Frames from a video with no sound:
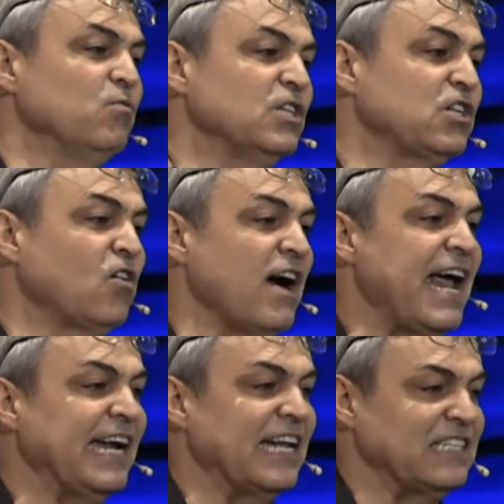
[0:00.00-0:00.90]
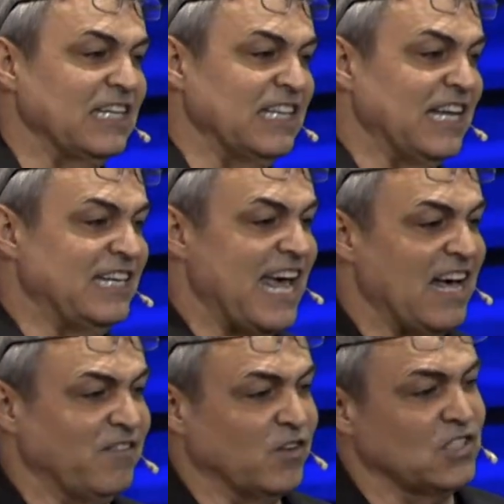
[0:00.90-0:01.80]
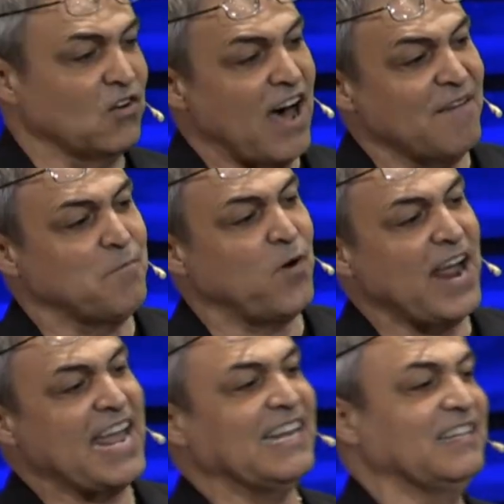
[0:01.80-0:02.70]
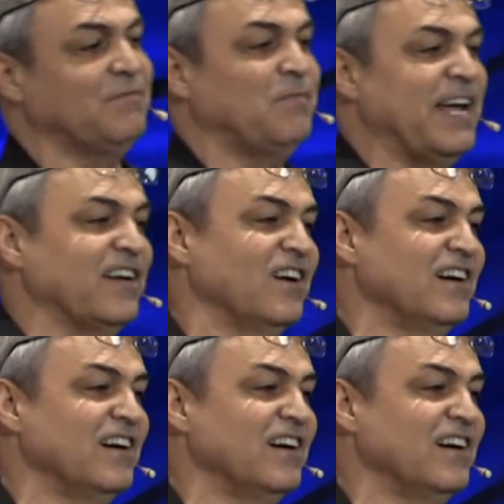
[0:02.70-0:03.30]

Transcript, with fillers: was granted to the devil. So I prayed, Peter,